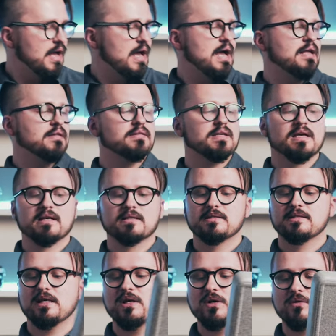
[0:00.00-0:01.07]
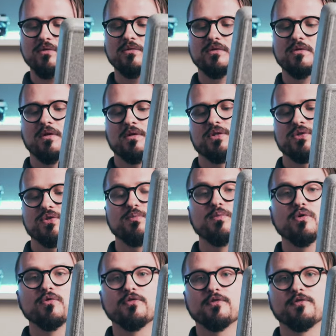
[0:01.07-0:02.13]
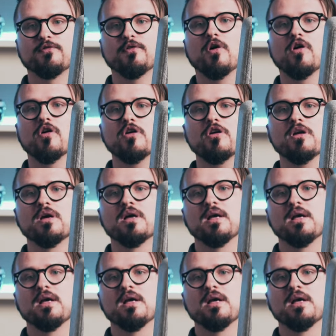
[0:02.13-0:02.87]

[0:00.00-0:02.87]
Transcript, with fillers: and the Zhiyun Smooth 4.